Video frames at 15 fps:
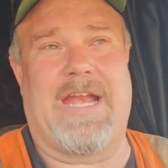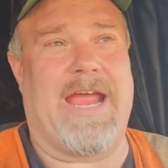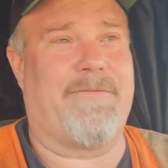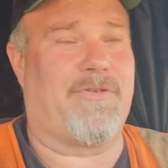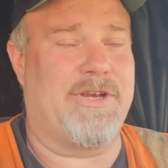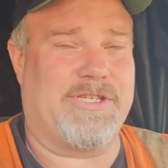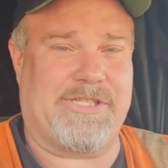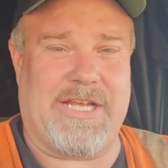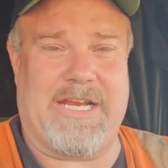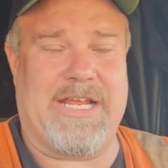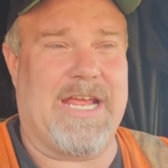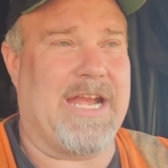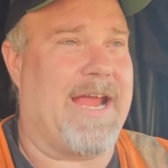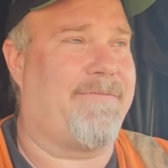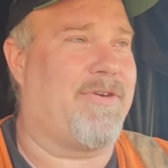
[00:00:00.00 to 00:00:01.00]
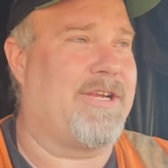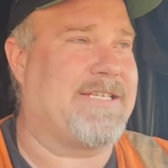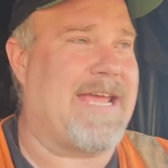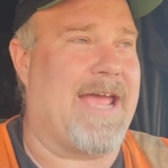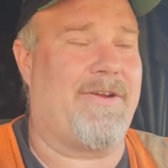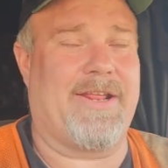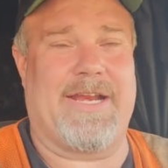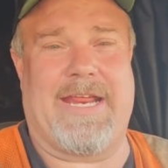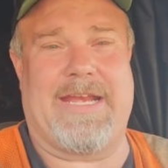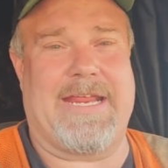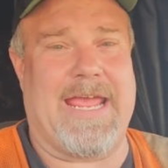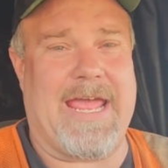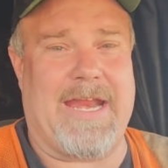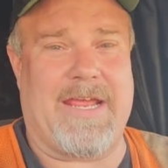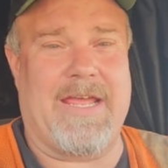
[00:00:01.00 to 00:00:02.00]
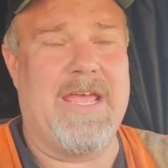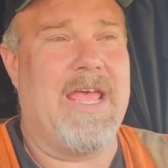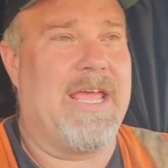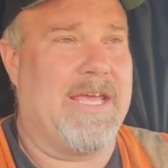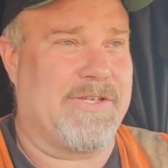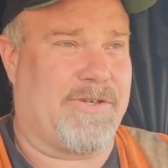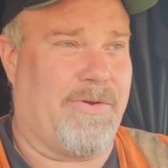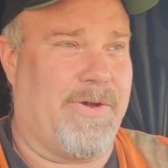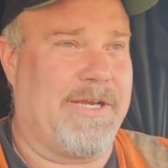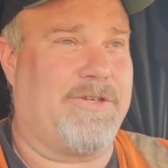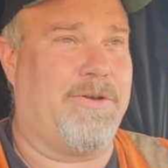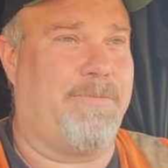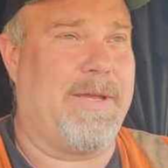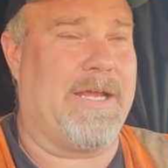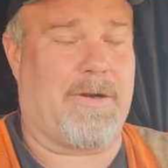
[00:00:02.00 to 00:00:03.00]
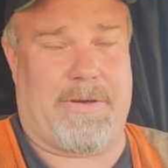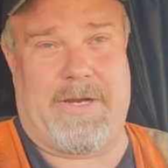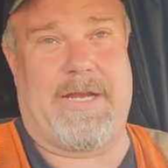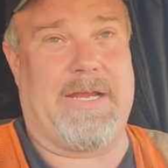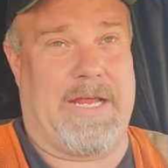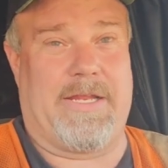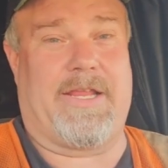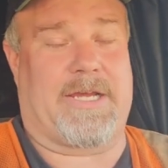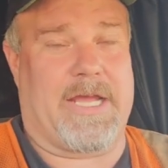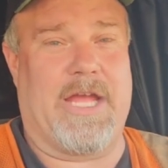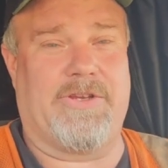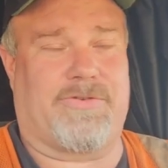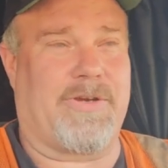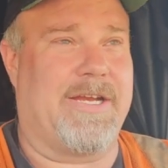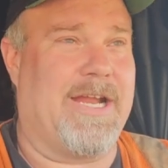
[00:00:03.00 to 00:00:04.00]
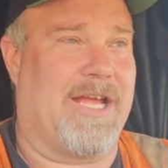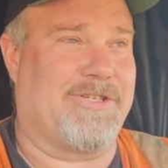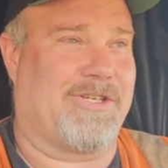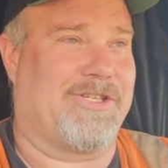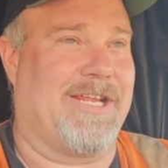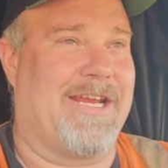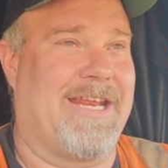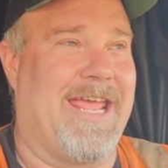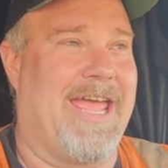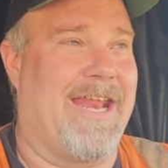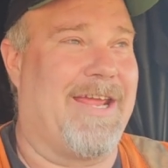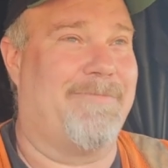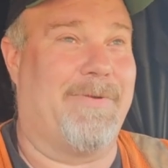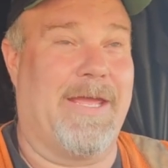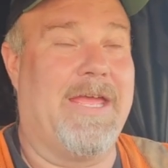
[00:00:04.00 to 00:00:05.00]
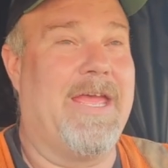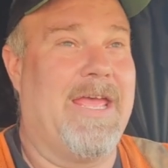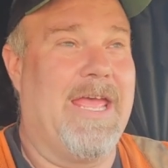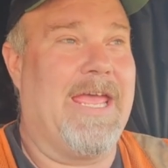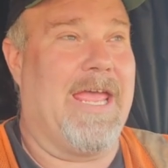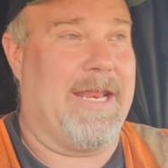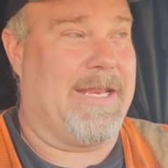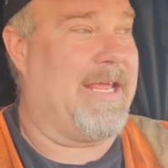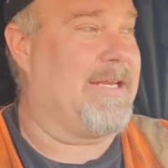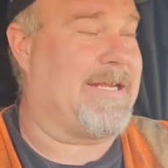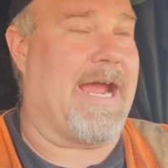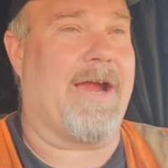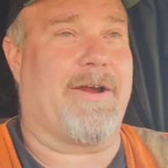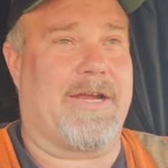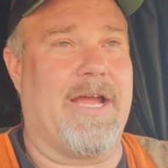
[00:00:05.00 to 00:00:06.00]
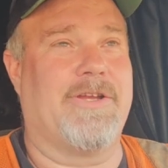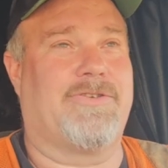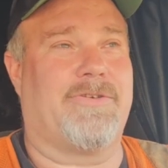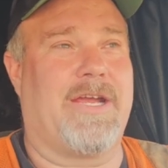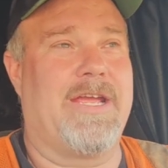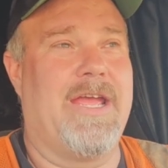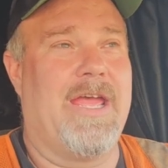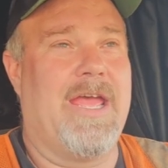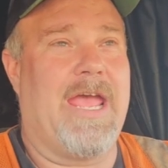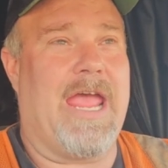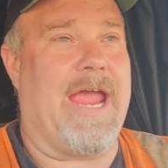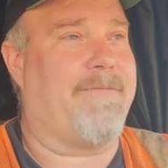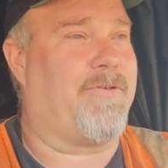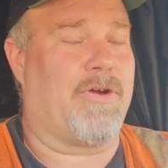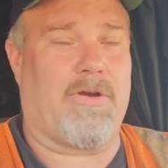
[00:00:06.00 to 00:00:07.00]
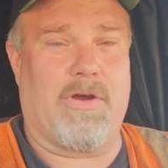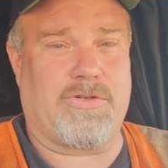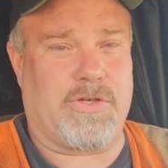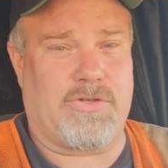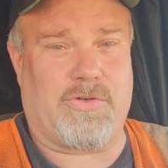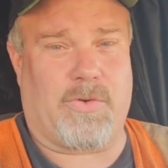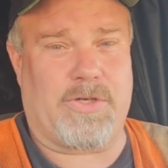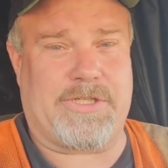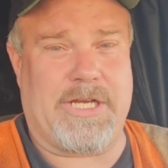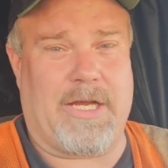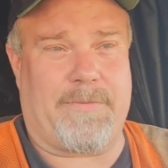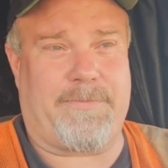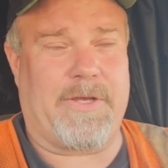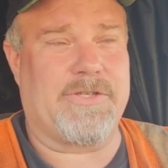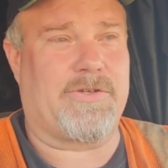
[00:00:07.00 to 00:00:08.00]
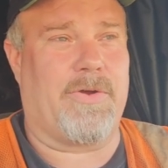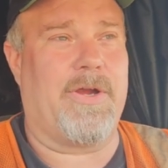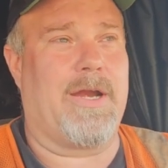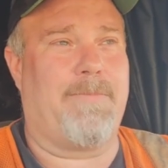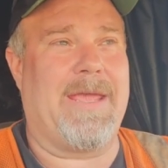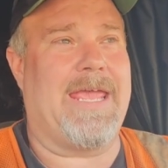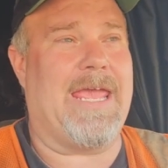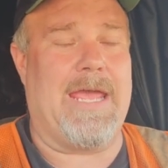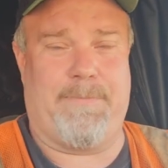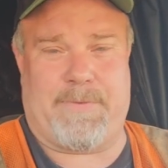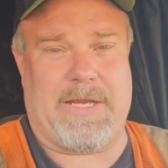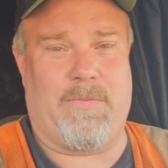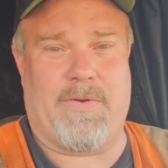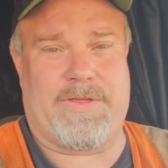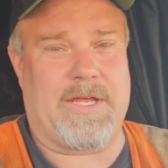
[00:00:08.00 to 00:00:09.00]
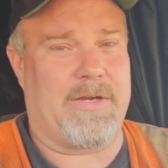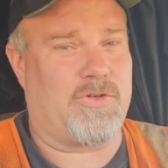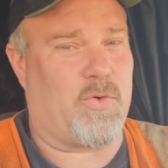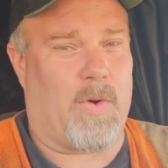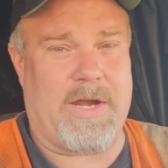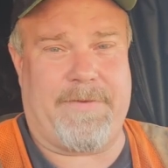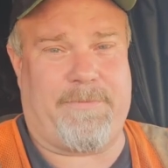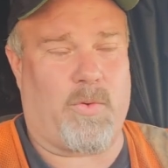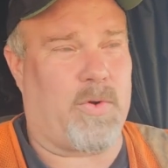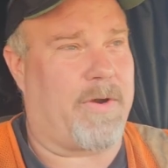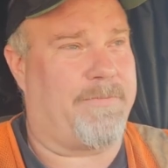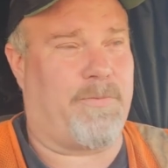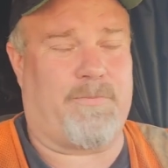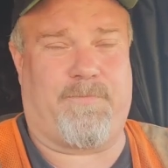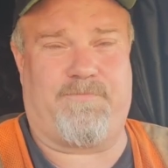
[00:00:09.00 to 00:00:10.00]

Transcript: in every city and every town in Indiana is going to be, or in the country, not just Indiana, but in the entire country, every grocery store shelf is going to be empty within 24 to